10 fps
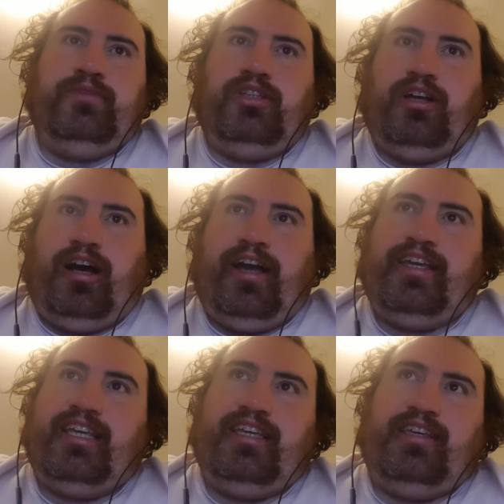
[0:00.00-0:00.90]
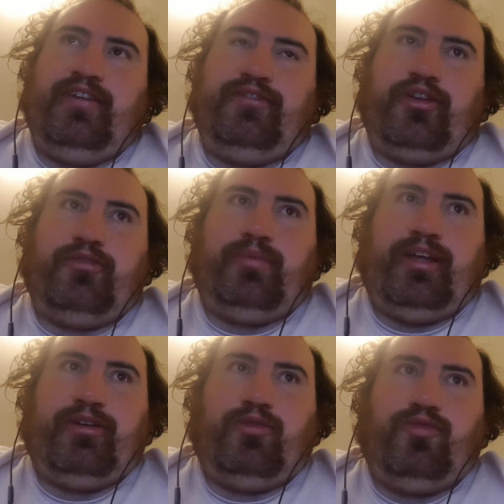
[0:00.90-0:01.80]
Guy, give your other
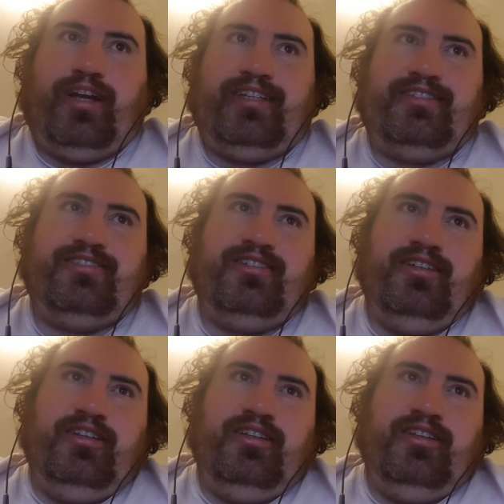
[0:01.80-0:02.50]
player a rest.